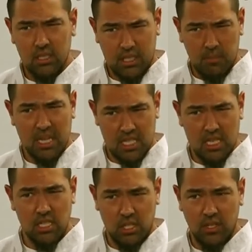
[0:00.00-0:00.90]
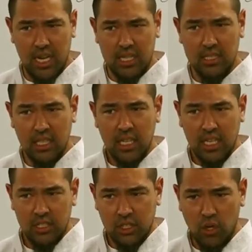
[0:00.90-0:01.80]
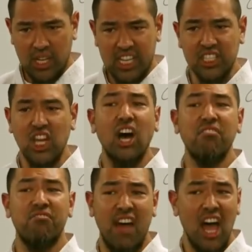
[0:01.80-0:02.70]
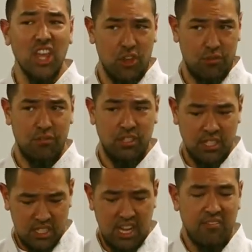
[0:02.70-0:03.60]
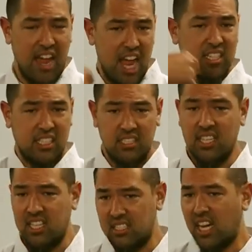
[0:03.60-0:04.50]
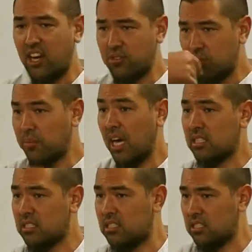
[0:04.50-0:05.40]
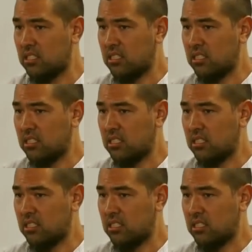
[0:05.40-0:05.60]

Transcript: Does that make sense to you guys? And so it is of value to have access to the entire toolbox.